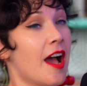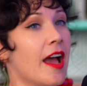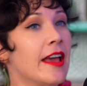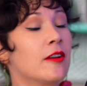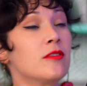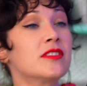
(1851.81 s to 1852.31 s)

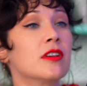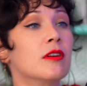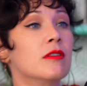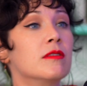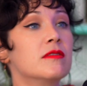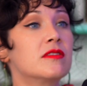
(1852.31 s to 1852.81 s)
And
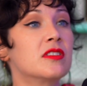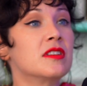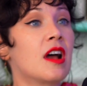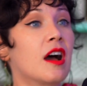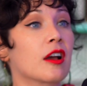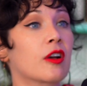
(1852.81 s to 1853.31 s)
also to
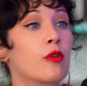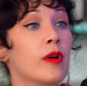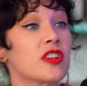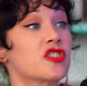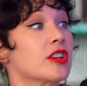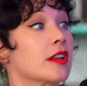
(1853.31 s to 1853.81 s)
not
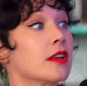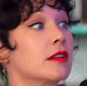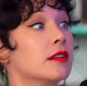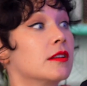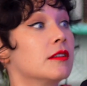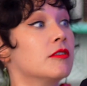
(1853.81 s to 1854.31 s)
question it.
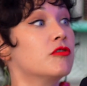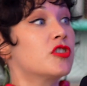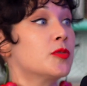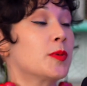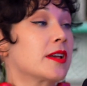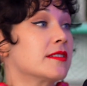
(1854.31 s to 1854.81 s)

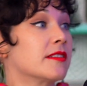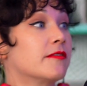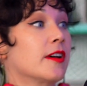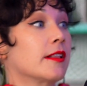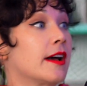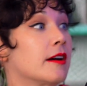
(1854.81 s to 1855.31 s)
Just because it
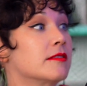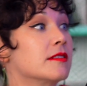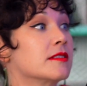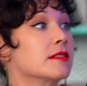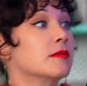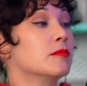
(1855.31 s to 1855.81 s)
fell out
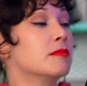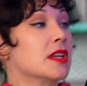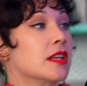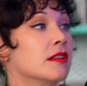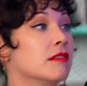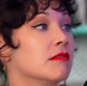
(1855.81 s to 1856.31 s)
doesn't
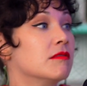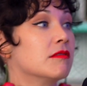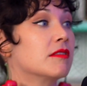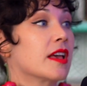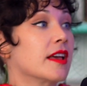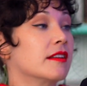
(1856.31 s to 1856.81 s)
mean
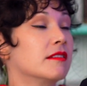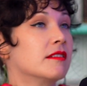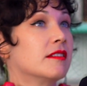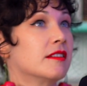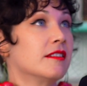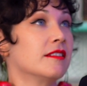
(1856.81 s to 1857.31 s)
that
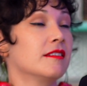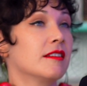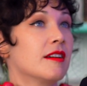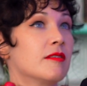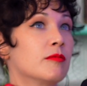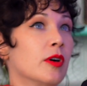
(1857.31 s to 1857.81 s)

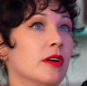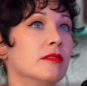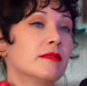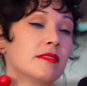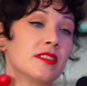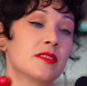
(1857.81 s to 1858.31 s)
well,
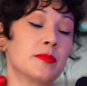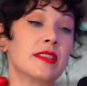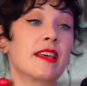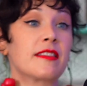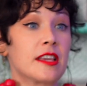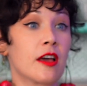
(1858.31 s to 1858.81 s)
it doesn't mean
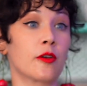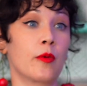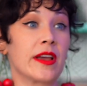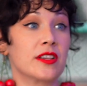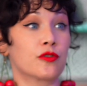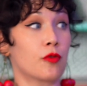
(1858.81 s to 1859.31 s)
that the other
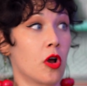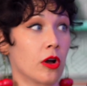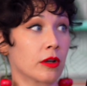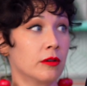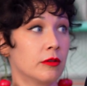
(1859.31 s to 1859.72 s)
way is wrong,